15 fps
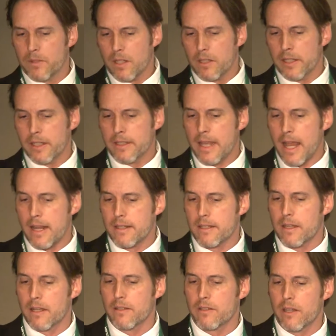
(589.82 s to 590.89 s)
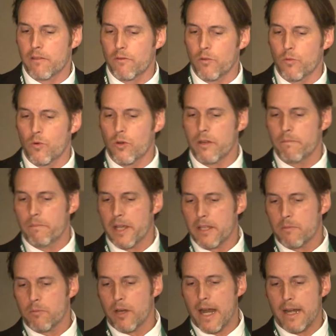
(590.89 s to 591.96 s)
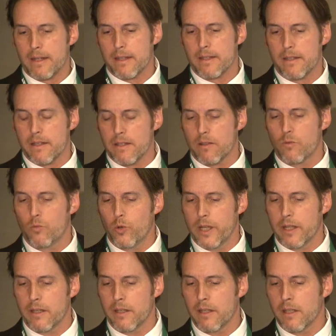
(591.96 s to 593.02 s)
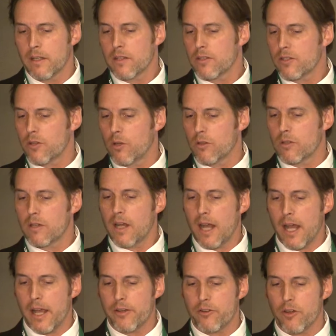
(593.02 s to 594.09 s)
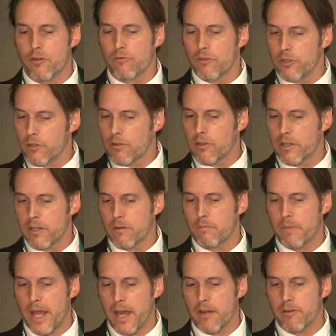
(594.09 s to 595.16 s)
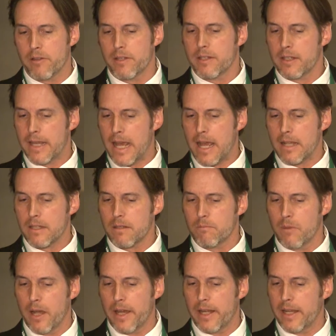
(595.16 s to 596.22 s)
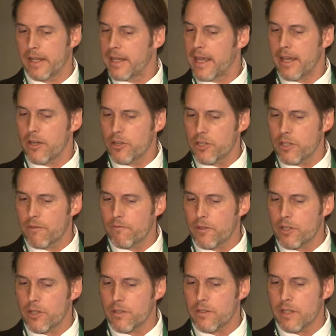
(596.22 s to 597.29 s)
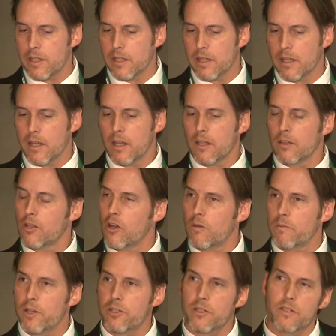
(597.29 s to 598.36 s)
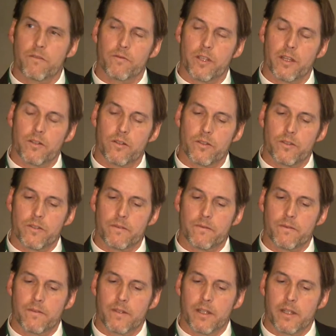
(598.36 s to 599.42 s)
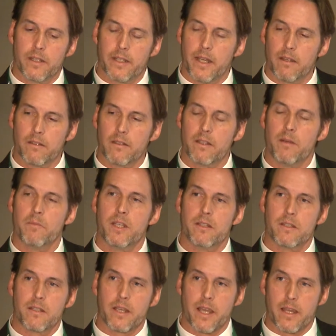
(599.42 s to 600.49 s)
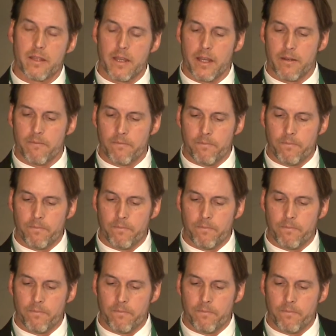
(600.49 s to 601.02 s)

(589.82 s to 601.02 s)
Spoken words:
clean tax cuts can reward best practices in wind, solar, hydro, nuclear, batteries, gas, mining, energy efficiency, low emissions vehicles. Now, let me say that